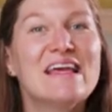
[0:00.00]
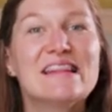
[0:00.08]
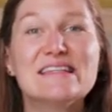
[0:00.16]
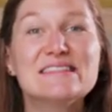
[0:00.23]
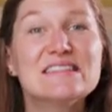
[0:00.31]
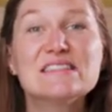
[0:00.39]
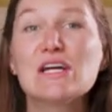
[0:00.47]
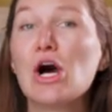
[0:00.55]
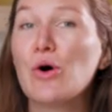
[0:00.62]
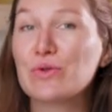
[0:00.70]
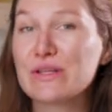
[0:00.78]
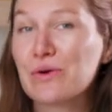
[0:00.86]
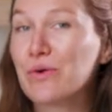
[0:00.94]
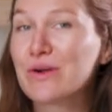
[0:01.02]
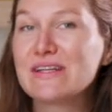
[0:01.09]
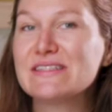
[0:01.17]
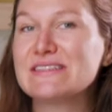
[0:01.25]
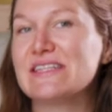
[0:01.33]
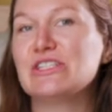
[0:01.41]
This is the only
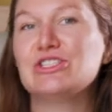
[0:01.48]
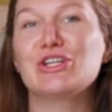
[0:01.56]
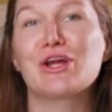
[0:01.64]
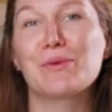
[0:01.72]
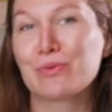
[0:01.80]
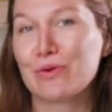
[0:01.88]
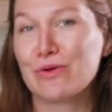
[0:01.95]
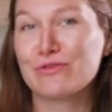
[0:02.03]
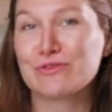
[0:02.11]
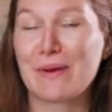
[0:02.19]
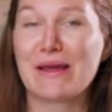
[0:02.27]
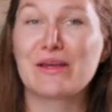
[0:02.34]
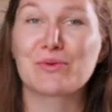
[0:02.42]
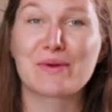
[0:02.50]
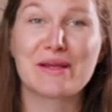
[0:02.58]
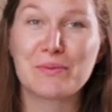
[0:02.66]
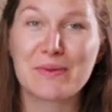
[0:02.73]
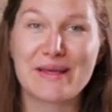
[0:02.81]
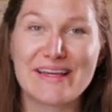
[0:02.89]
organization approved by
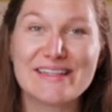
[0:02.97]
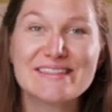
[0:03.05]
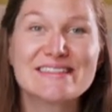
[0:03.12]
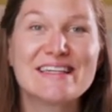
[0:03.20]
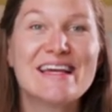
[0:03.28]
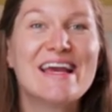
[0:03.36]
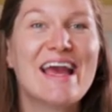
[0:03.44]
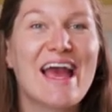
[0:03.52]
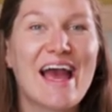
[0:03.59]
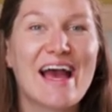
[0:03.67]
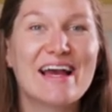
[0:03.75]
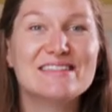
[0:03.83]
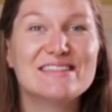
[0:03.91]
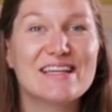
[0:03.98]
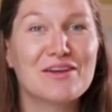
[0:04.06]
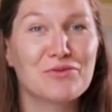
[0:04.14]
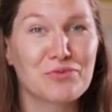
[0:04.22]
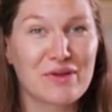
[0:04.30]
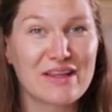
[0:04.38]
Greenpeace, and
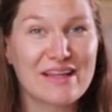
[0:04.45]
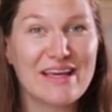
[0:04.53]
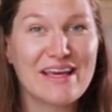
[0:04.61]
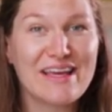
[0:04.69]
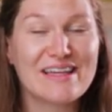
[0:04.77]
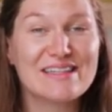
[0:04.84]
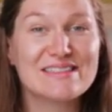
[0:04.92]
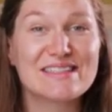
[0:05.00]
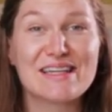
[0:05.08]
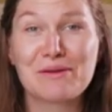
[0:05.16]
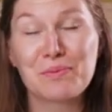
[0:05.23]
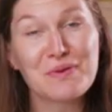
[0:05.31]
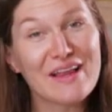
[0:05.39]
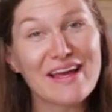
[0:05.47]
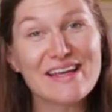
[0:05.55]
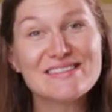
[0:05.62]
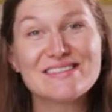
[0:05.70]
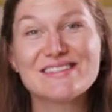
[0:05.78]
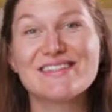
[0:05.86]
it really is in
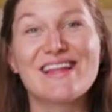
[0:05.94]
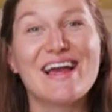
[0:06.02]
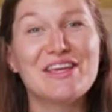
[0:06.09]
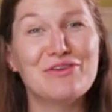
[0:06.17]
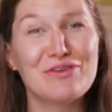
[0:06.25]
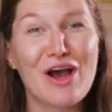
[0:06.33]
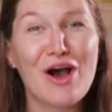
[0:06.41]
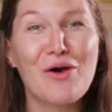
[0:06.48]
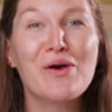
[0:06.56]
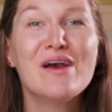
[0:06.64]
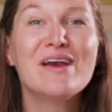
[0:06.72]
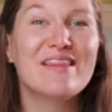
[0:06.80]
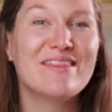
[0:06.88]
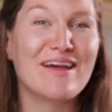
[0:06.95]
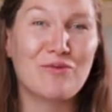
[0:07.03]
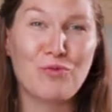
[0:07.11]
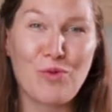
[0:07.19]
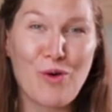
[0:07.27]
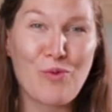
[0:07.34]
place to let you know
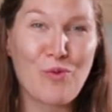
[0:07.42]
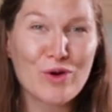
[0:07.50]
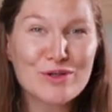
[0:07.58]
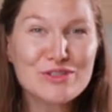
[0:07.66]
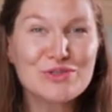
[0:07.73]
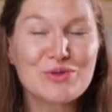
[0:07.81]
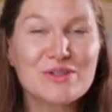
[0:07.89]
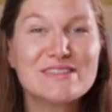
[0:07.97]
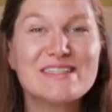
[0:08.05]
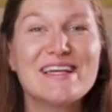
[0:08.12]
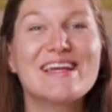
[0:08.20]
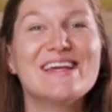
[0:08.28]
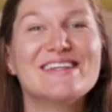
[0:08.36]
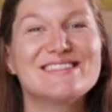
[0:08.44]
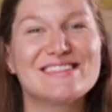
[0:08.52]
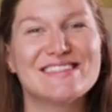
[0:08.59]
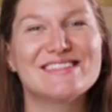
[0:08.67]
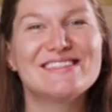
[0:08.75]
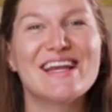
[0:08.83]
that what we're sourcing is
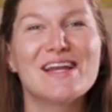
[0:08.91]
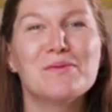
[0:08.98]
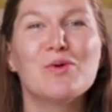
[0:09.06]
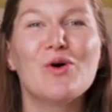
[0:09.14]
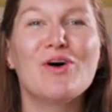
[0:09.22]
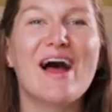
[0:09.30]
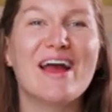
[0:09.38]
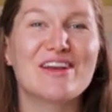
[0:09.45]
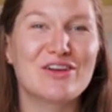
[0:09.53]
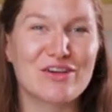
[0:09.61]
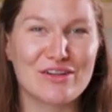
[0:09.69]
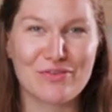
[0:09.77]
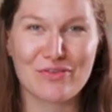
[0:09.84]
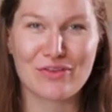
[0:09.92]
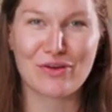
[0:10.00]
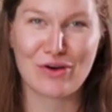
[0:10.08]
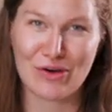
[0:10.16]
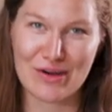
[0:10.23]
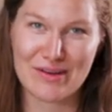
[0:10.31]
sustainable and good for
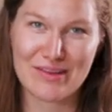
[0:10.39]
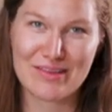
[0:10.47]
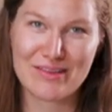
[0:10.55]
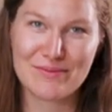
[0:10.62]
the earth.